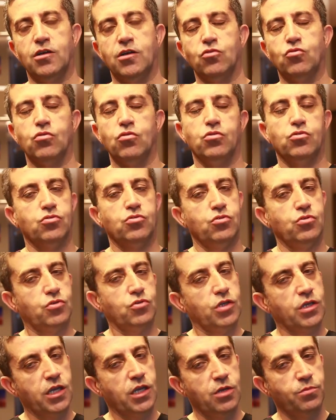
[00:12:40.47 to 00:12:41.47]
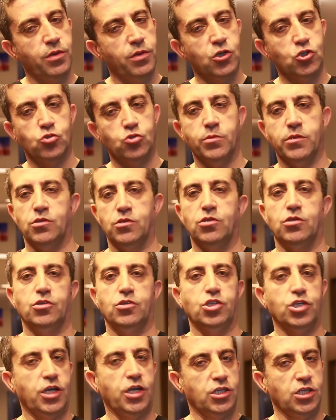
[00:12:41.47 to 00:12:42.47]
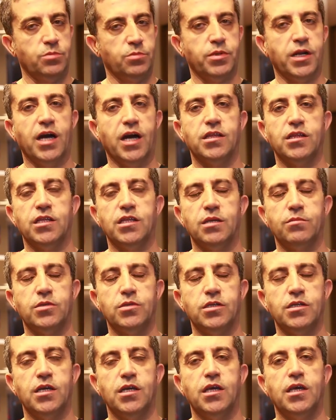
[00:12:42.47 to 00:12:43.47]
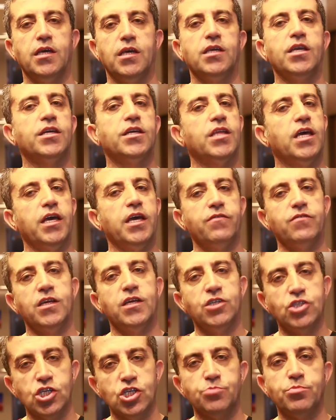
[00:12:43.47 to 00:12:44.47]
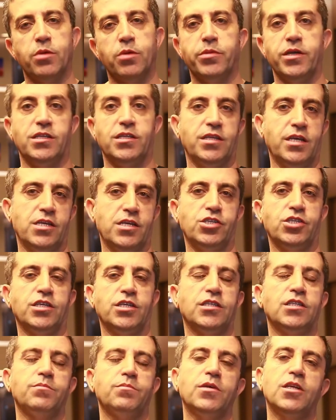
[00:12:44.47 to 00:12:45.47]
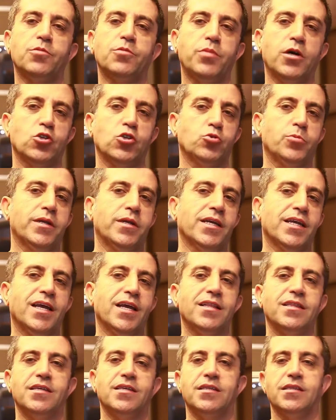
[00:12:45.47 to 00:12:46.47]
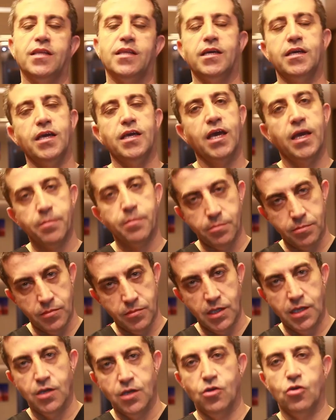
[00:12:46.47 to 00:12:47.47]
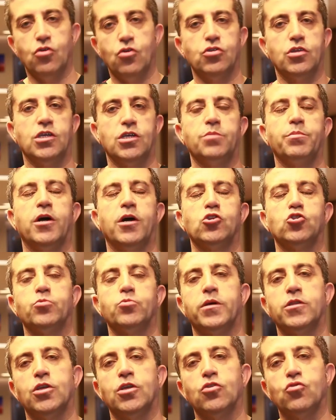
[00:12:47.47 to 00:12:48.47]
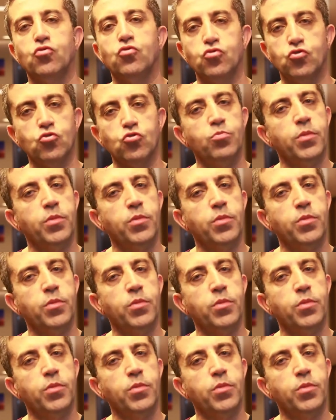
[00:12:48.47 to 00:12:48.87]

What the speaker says: When we do the operation on Monday, I prefer to have the first wash on Wednesday, and the first